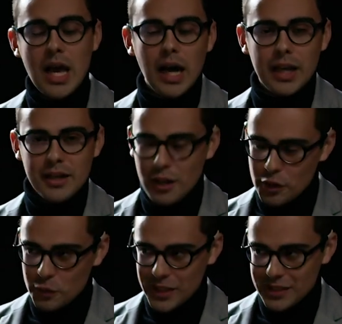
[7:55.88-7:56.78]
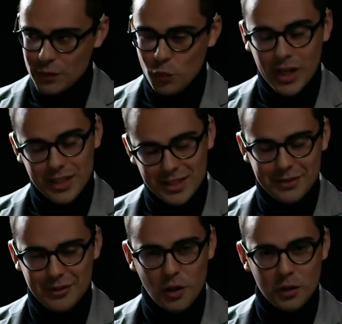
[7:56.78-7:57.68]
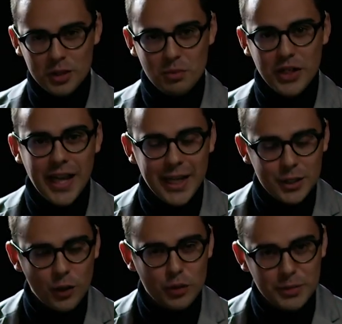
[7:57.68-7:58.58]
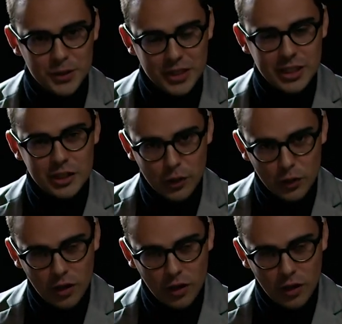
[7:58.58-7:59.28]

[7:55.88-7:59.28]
Another reason why it's difficult to bring atonal music to general